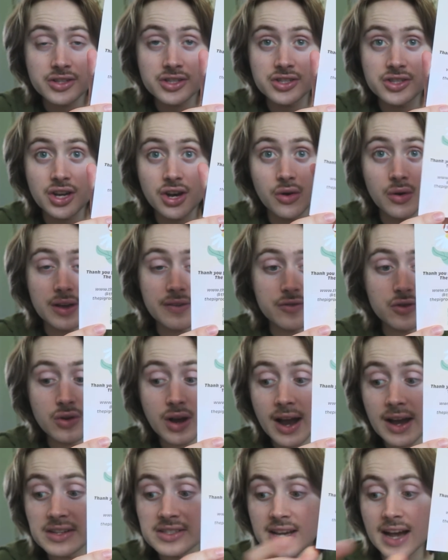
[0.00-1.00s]
So if you
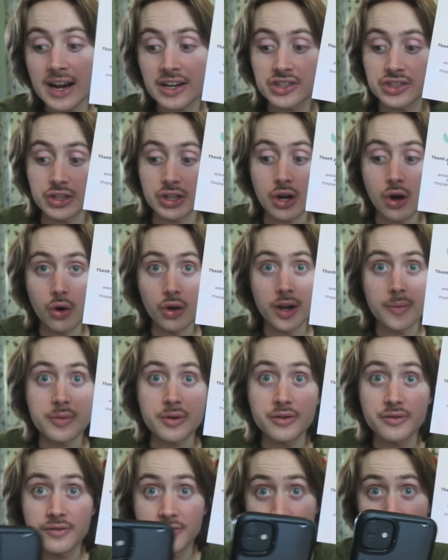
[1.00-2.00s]
guys actually hold up
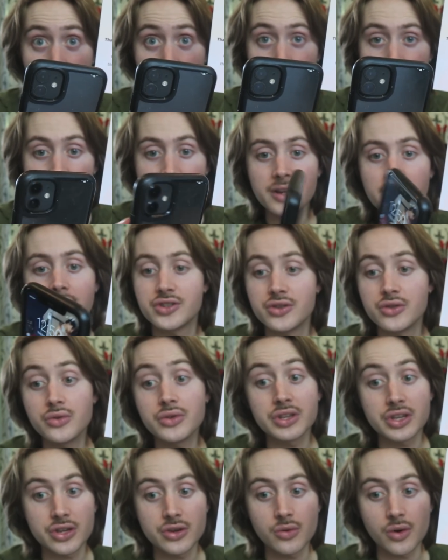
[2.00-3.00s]
your phone to
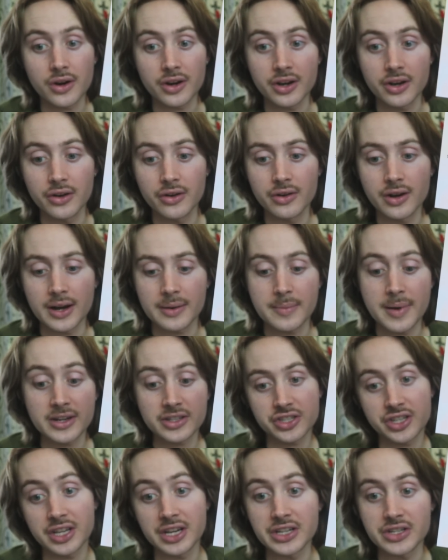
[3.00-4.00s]
the QR code, I'm
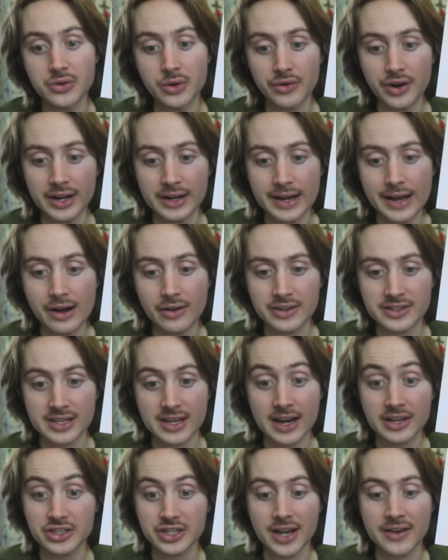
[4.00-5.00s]
actually gonna do it right now because I
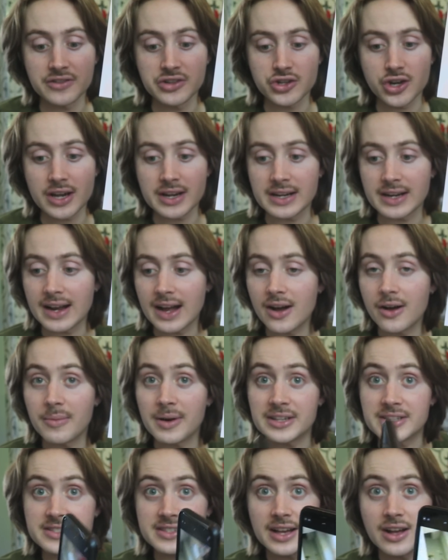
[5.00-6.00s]
actually haven't tried it out
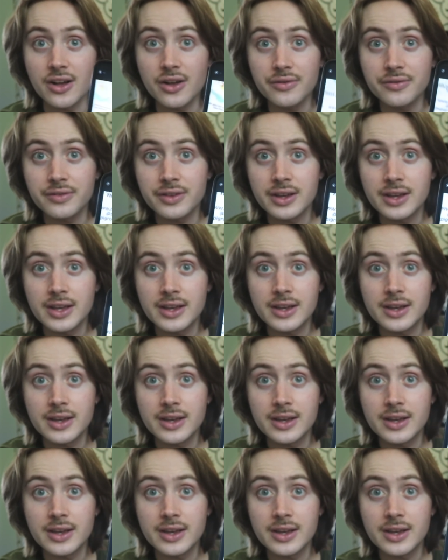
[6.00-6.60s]
myself.